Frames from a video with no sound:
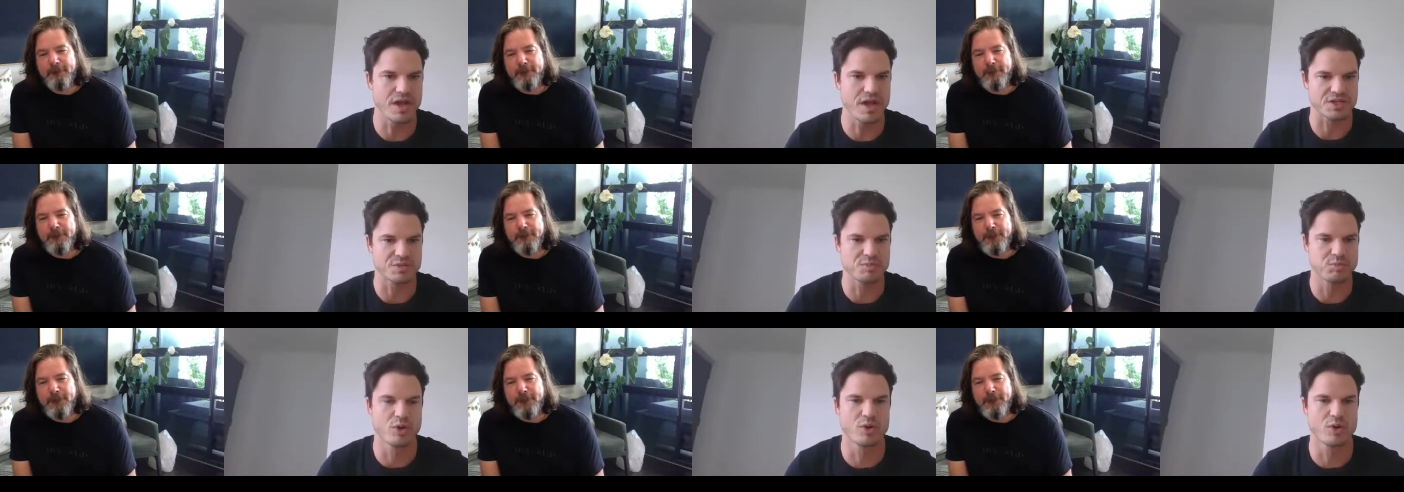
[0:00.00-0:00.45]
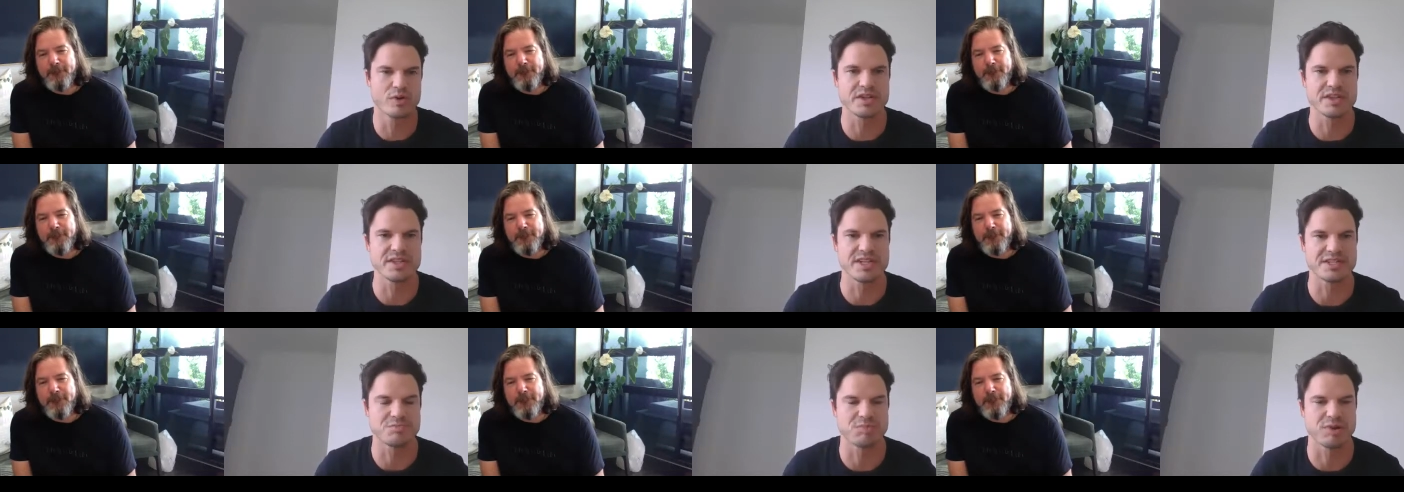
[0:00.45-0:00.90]
Speaker 1: exploring
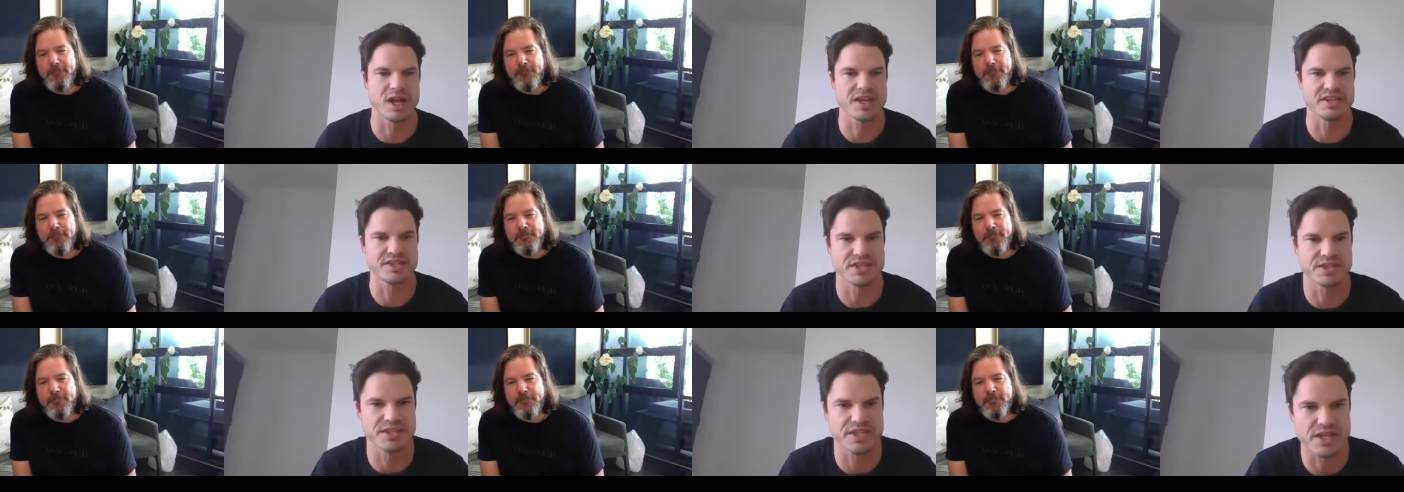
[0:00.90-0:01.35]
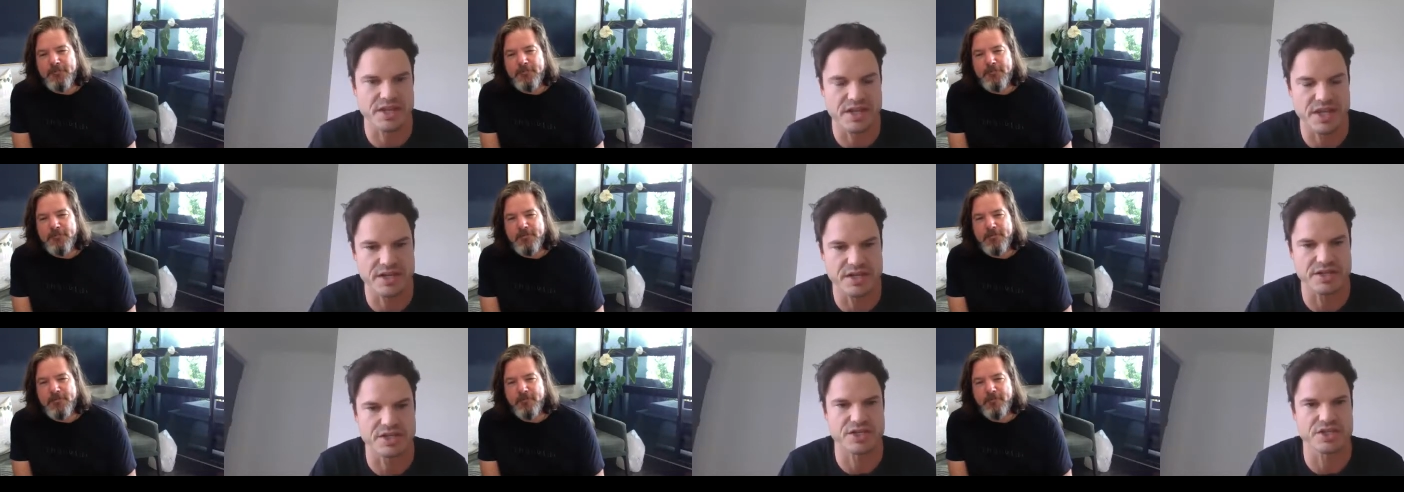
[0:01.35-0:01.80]
these places and
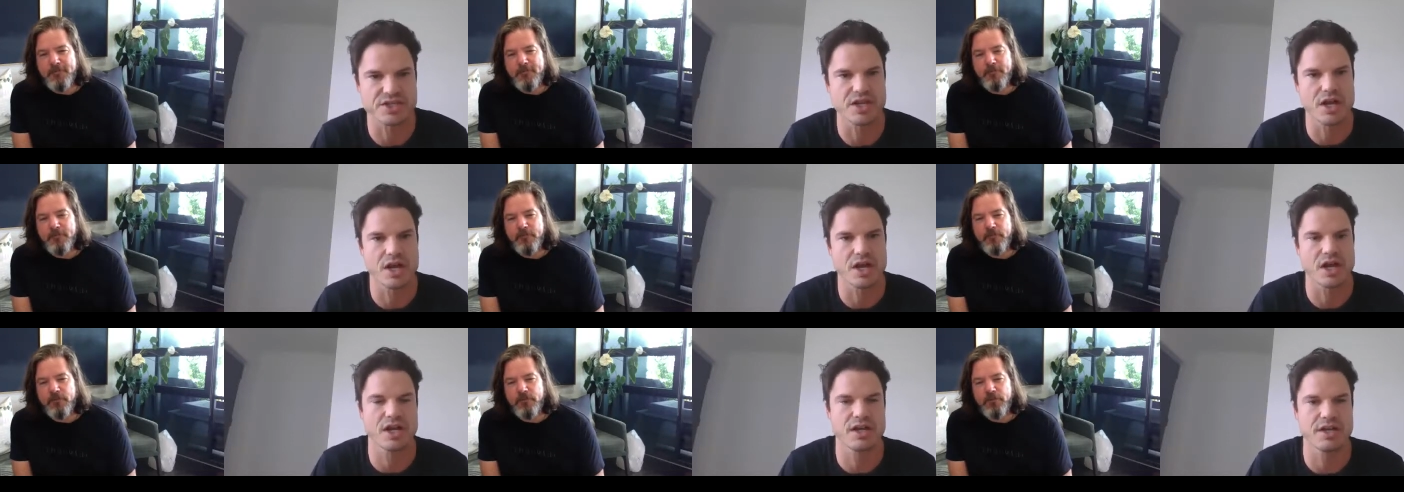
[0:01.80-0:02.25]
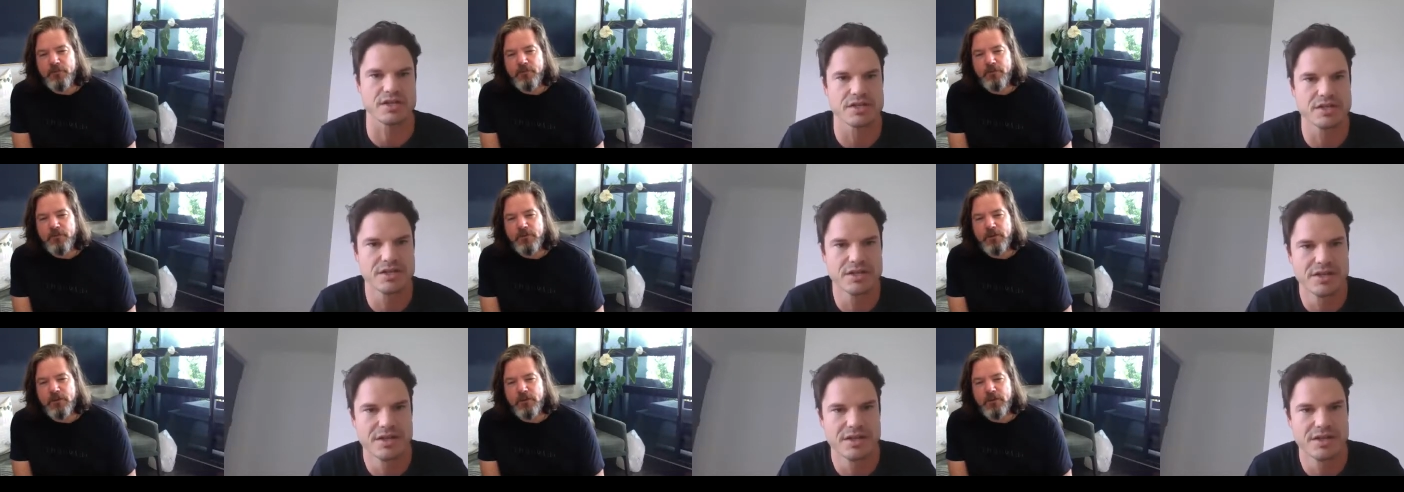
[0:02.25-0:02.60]
then decide?